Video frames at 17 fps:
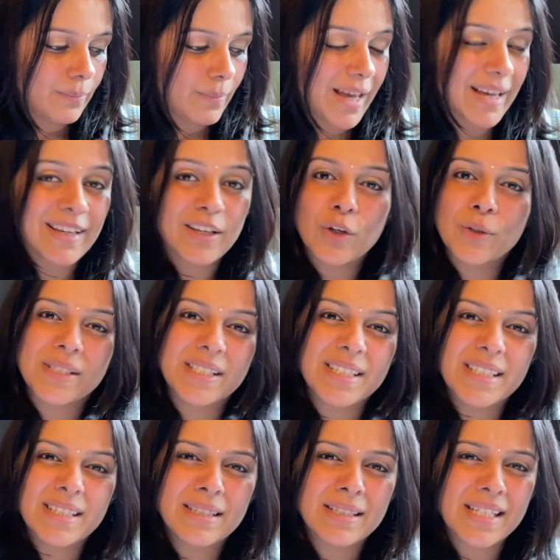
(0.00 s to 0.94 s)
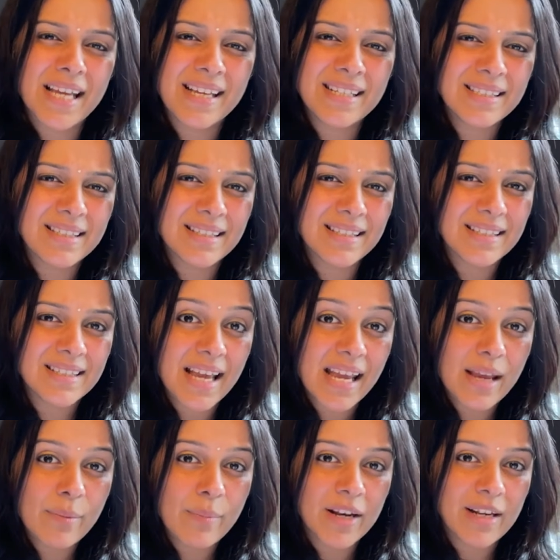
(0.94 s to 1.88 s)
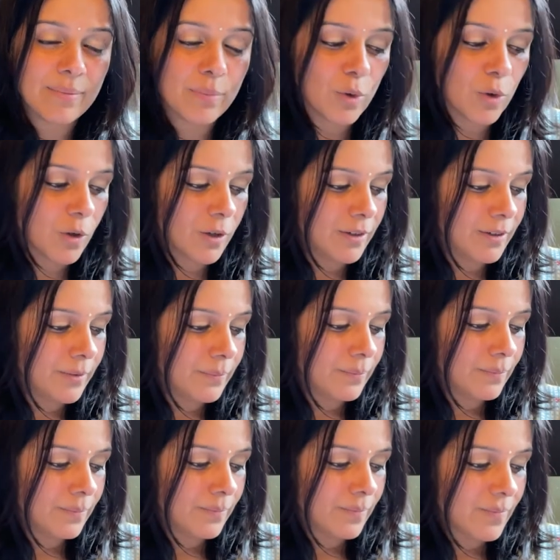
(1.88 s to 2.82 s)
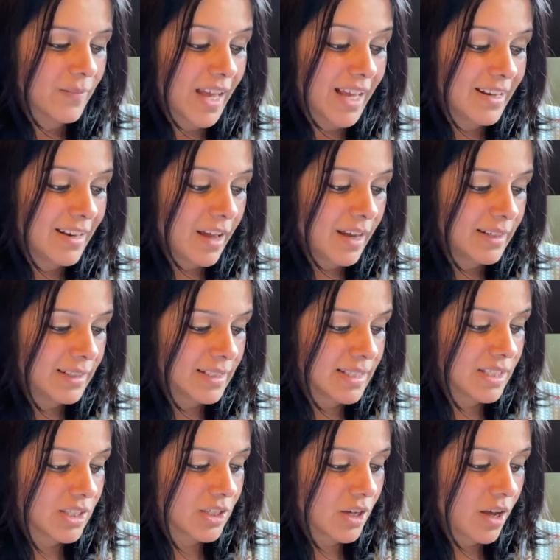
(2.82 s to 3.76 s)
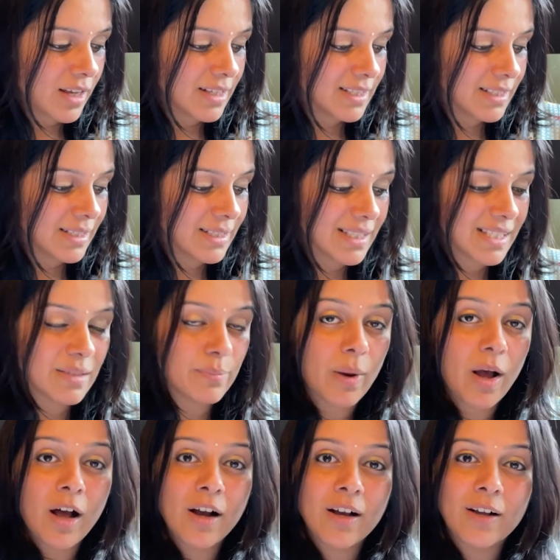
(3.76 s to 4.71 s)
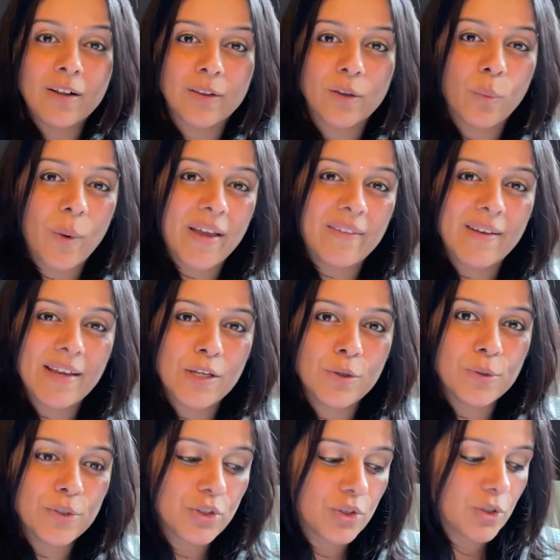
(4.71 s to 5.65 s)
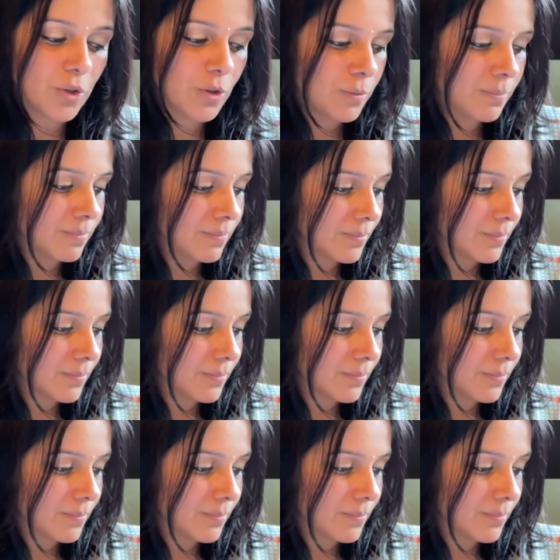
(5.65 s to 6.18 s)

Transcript: Mangoes didn't taste the same anymore. At night, the stars didn't sparkle the way they used to.